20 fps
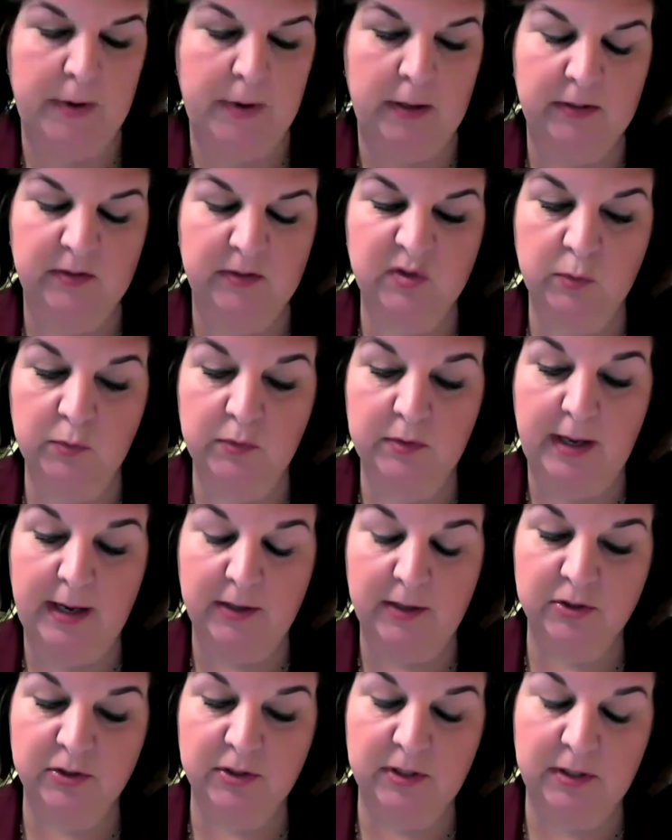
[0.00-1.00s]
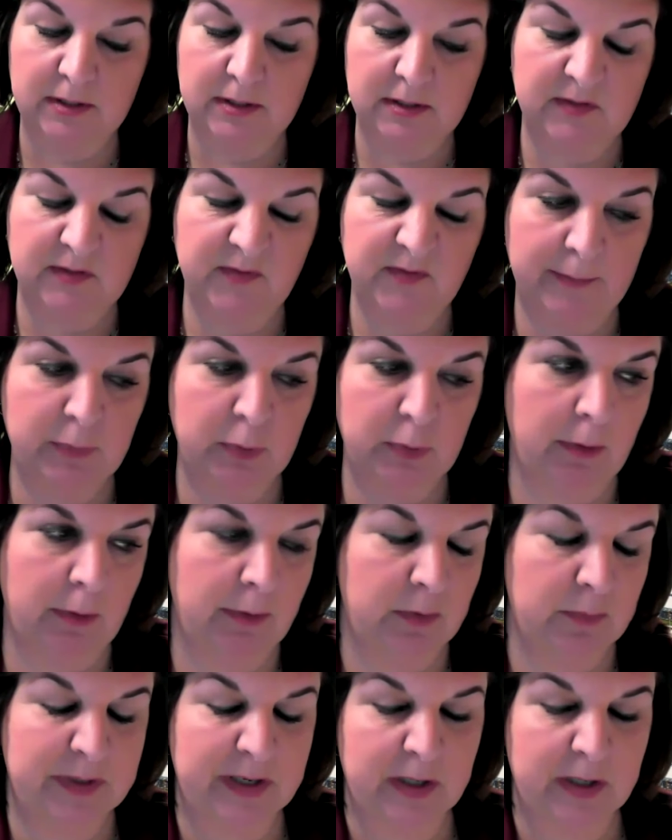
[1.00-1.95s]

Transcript: talk about it. So actually this February